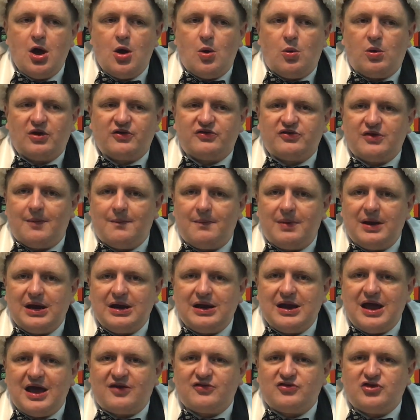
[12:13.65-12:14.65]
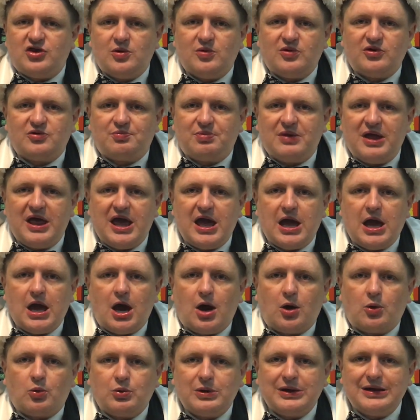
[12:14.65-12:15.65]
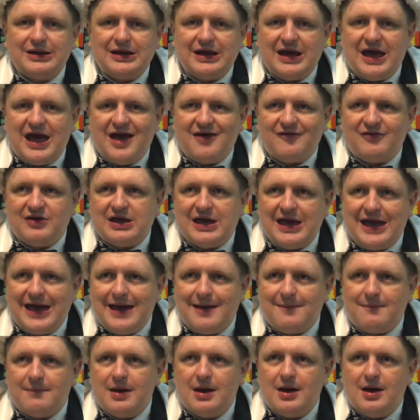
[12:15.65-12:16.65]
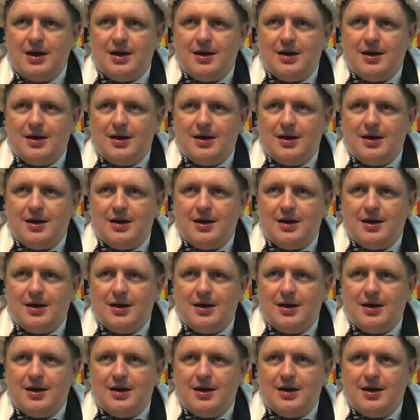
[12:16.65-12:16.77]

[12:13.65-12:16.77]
where somebody next to you is playing a really heavy game,